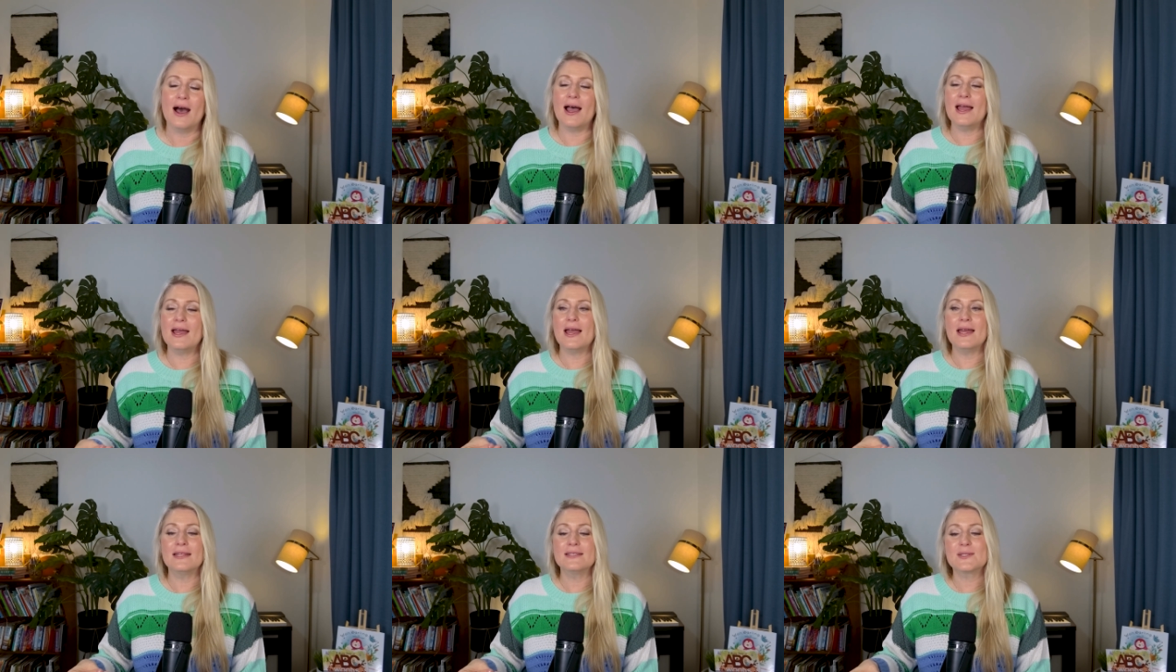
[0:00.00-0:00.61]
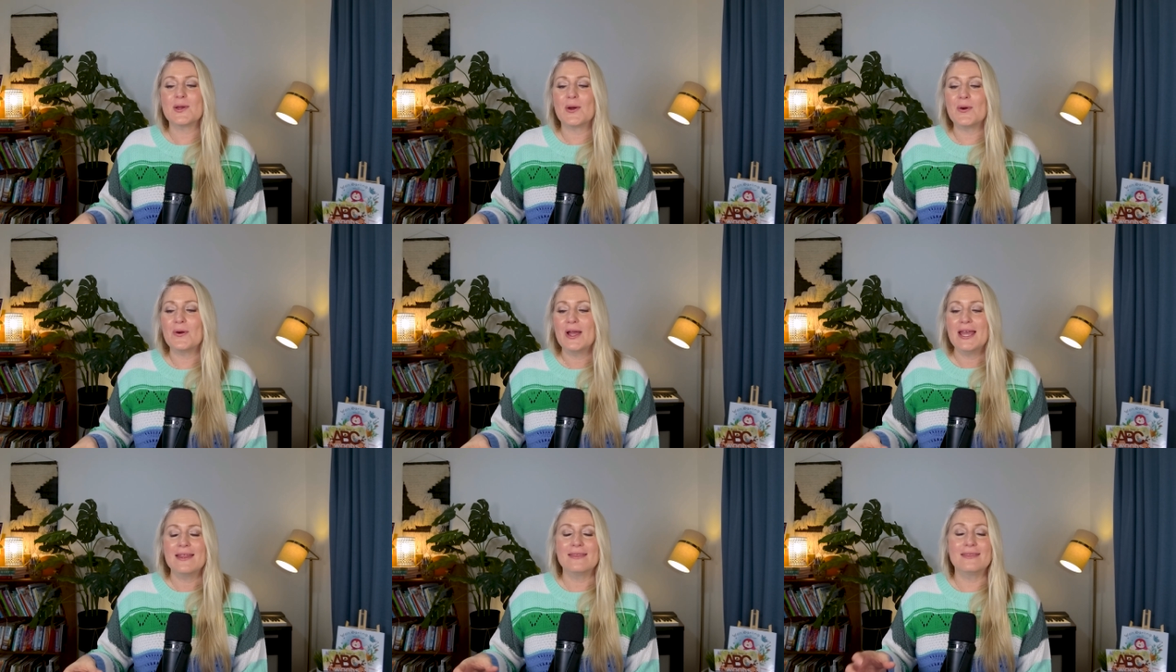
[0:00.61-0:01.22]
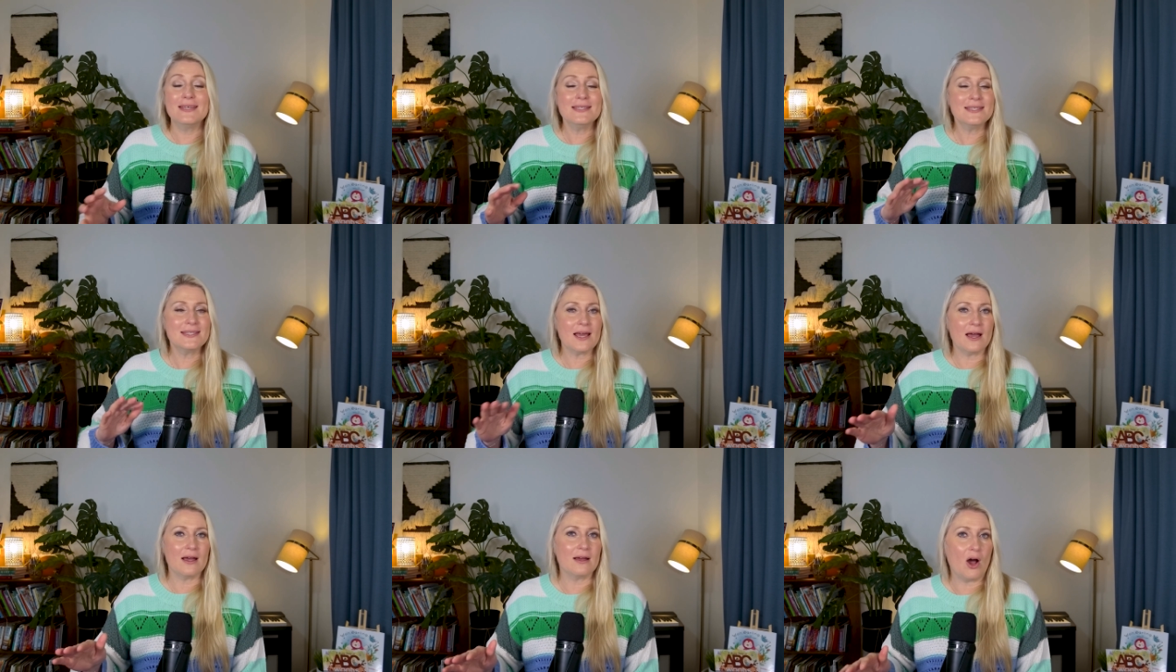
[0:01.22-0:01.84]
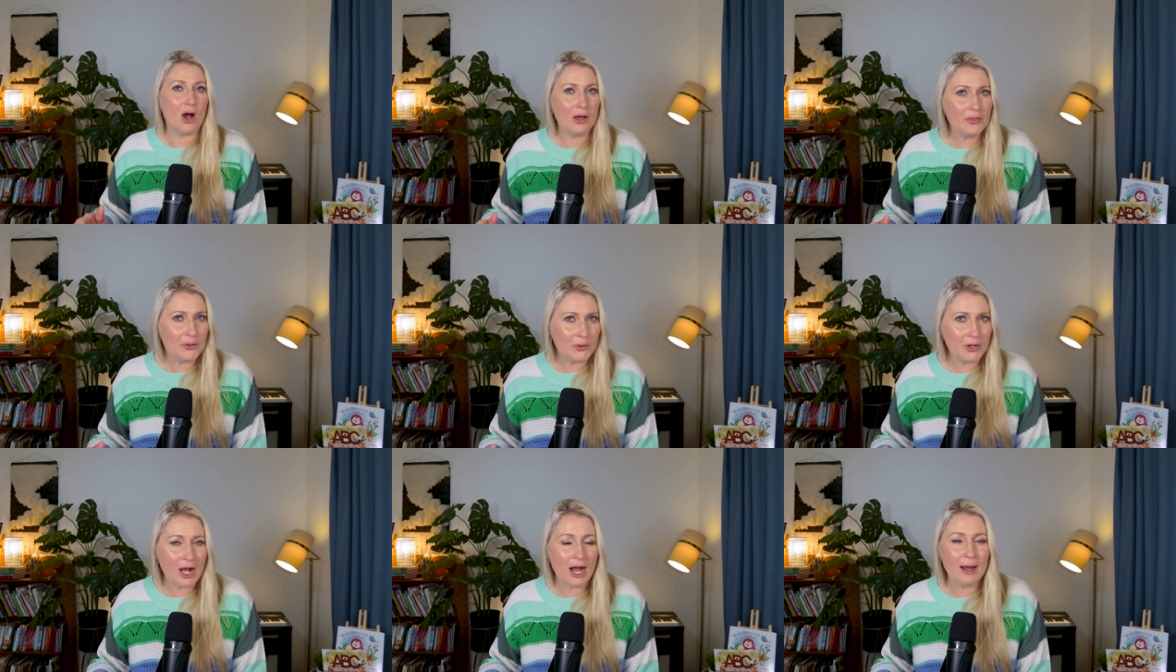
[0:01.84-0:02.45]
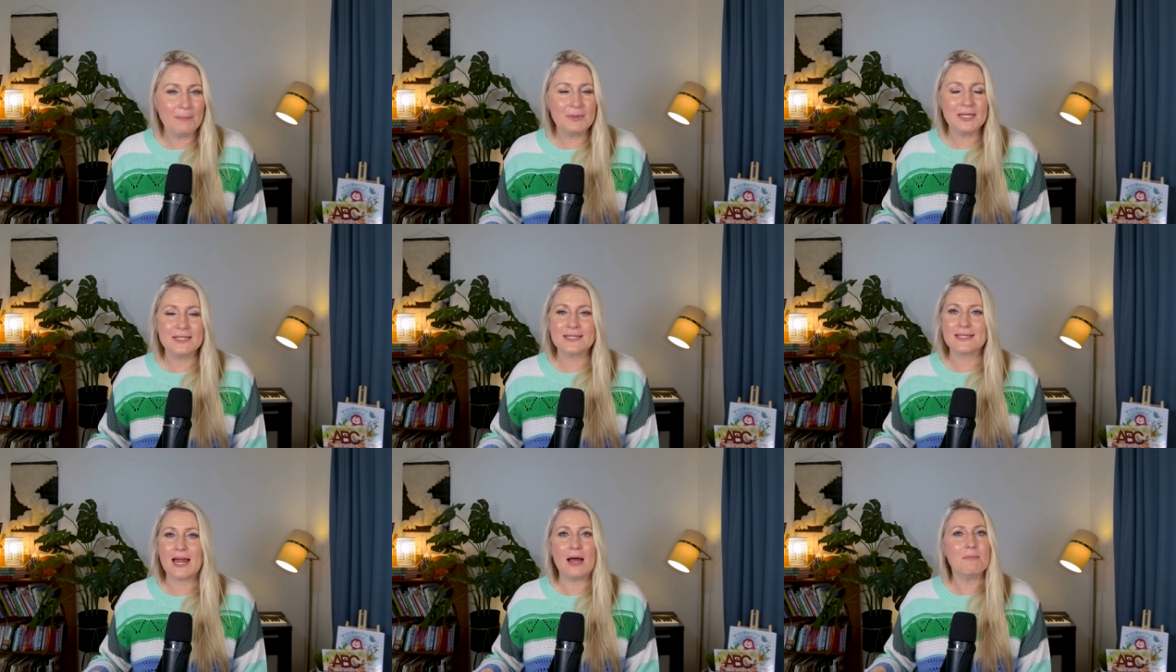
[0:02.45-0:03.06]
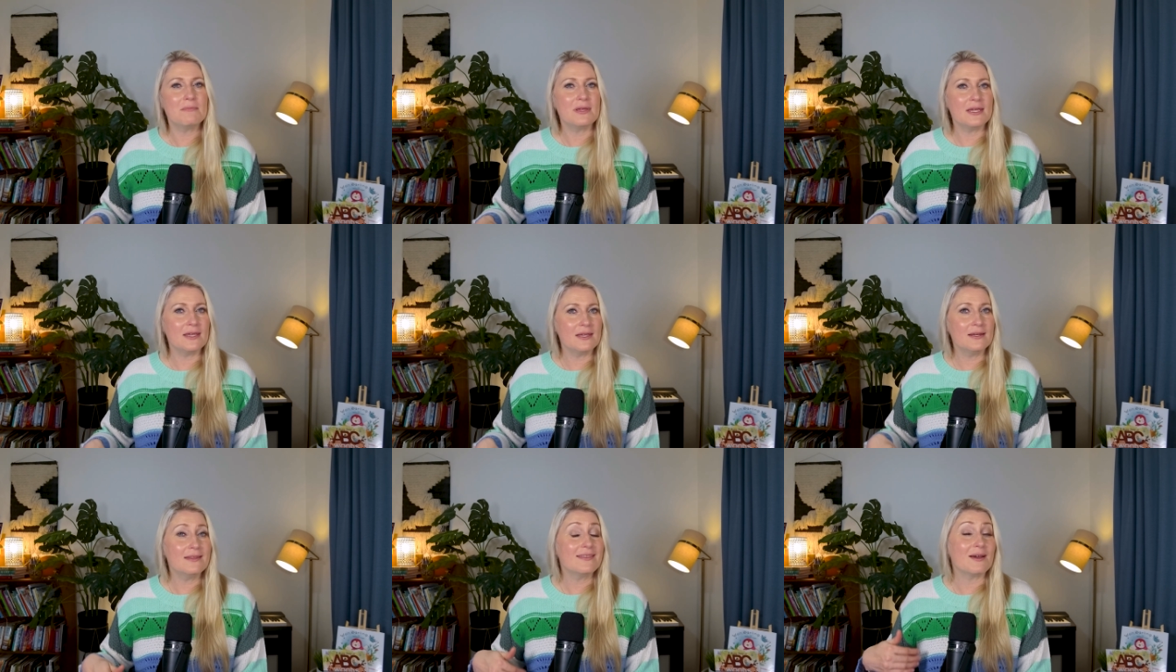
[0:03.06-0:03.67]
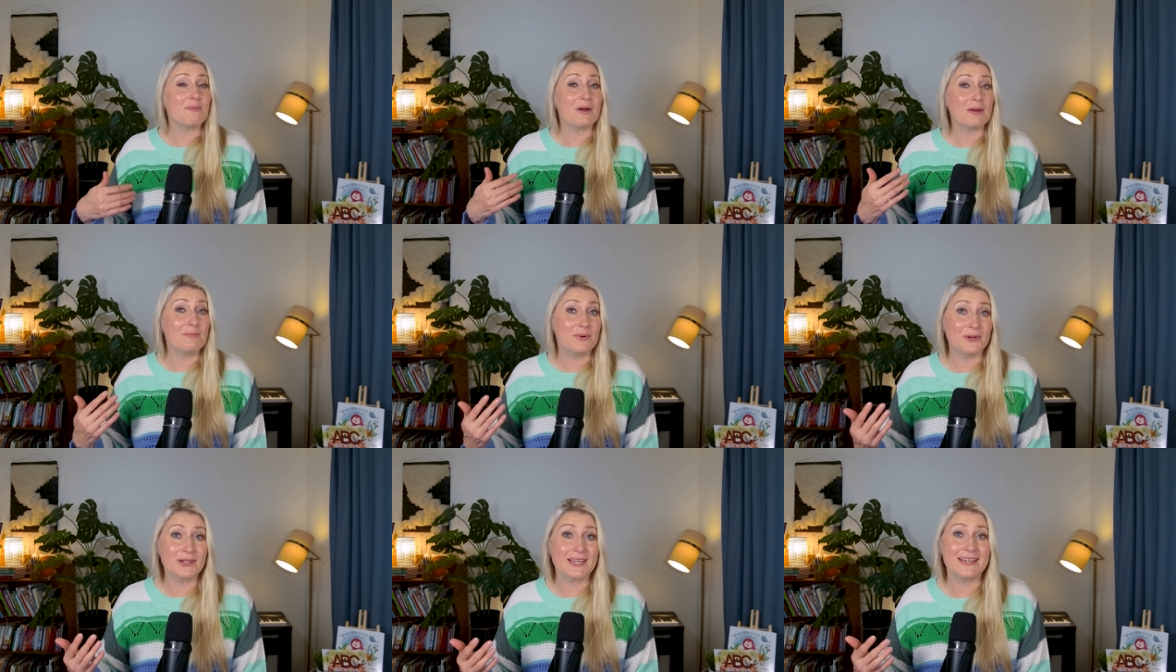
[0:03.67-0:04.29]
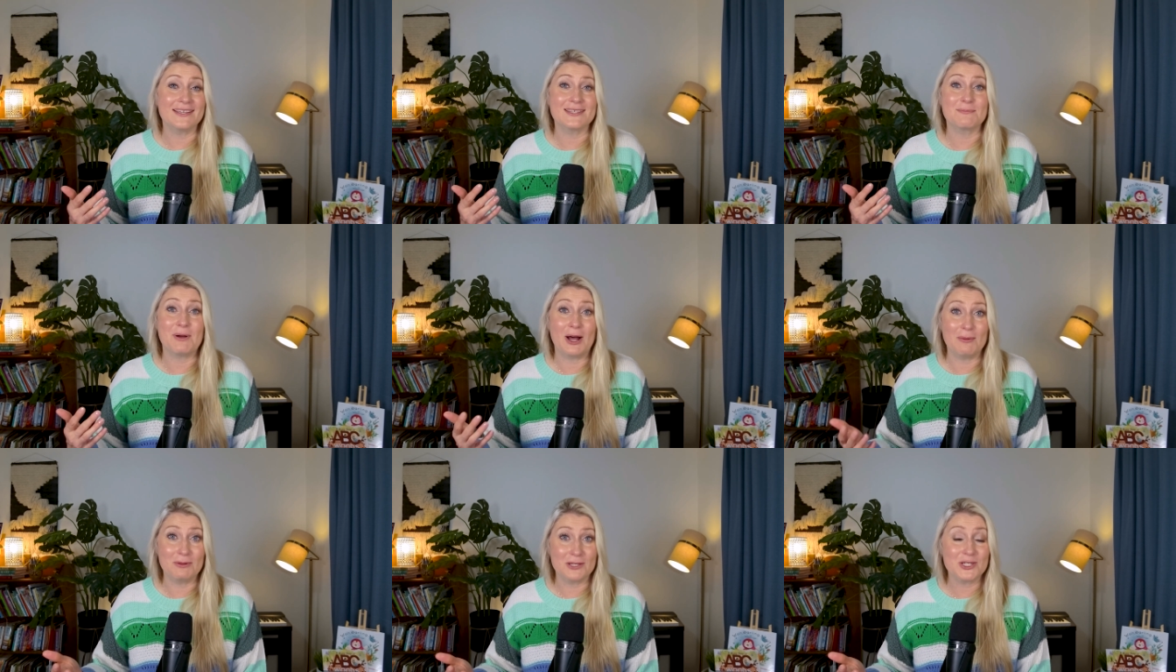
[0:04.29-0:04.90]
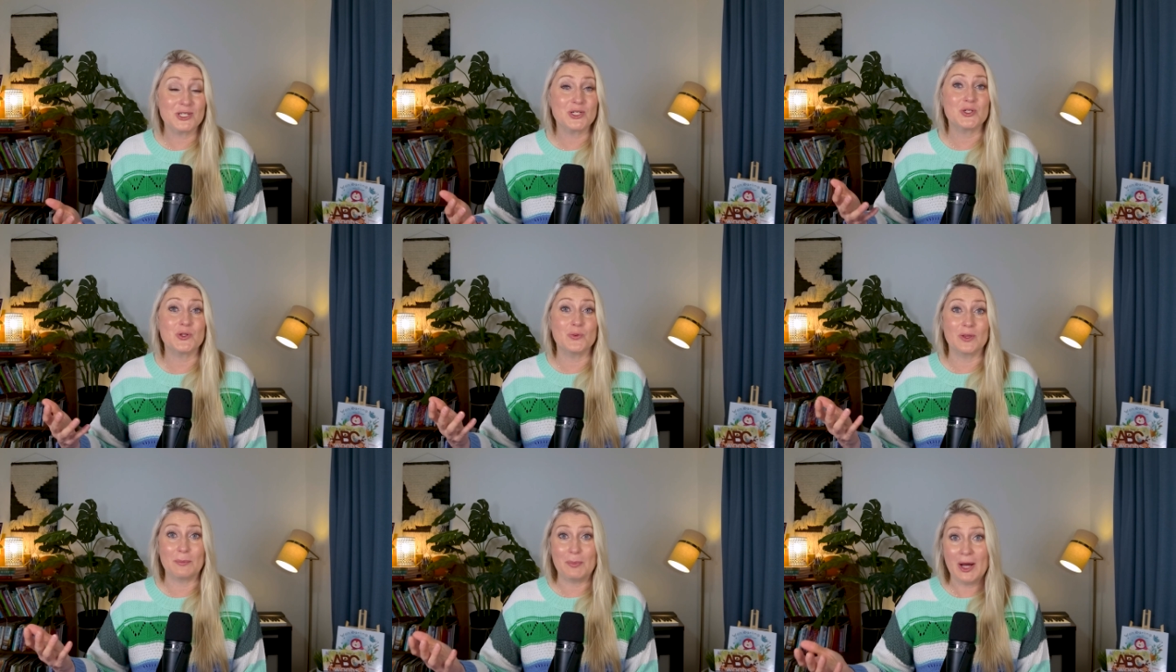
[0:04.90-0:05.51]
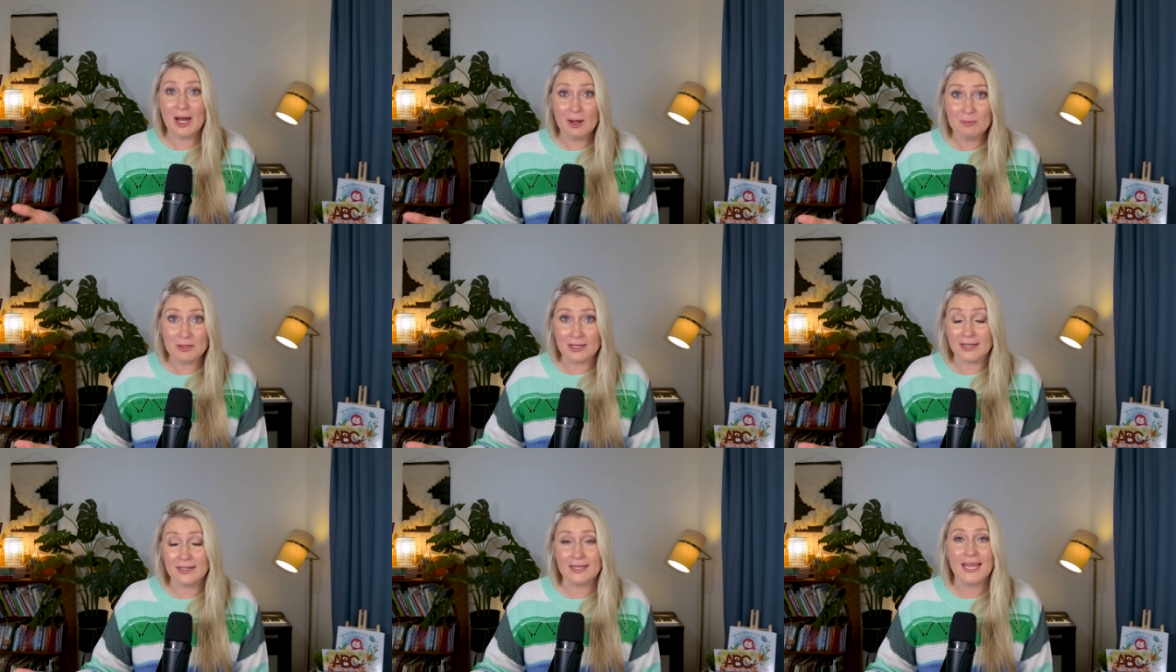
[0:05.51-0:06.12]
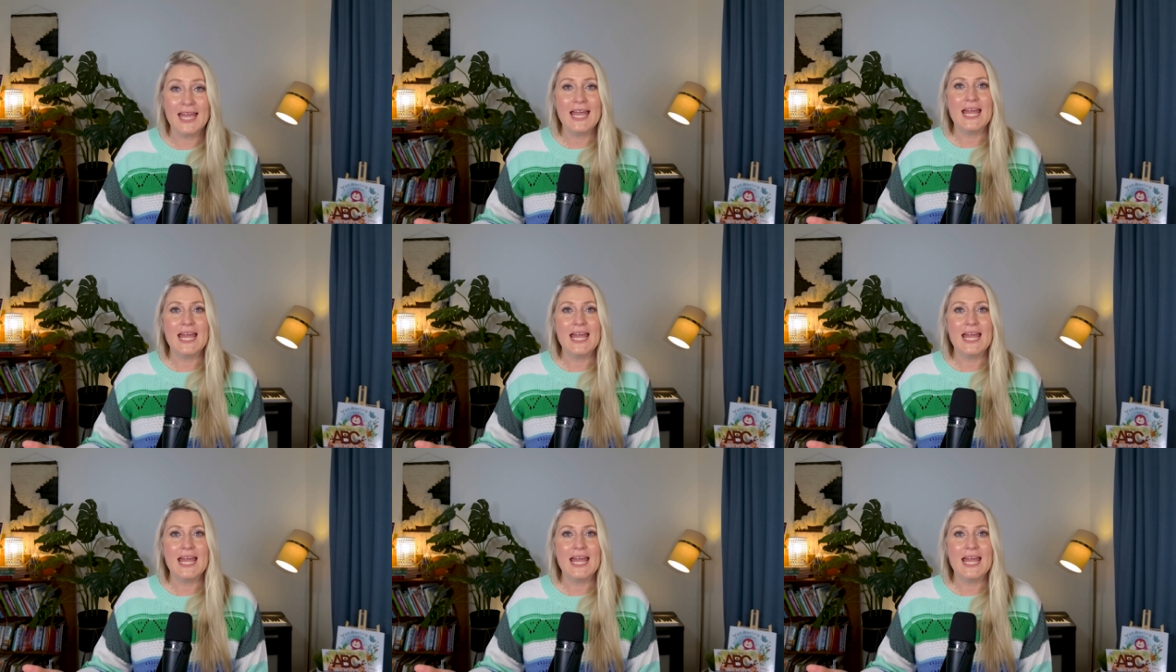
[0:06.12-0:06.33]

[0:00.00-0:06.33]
And so this author copy does not mean that my book is published to the public.